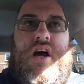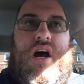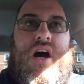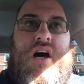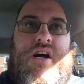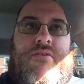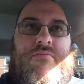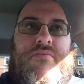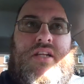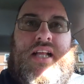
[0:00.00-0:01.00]

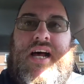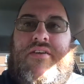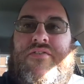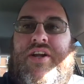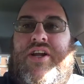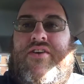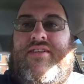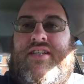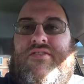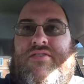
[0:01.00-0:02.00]
Um, the last video
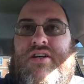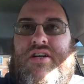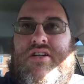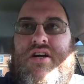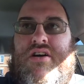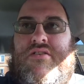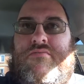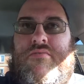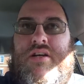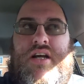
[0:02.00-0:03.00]
I did was on
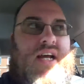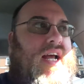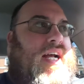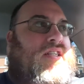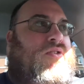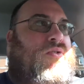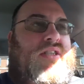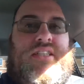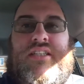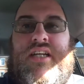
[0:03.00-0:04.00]
um,
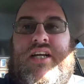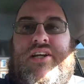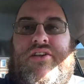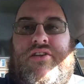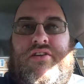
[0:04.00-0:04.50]
S216.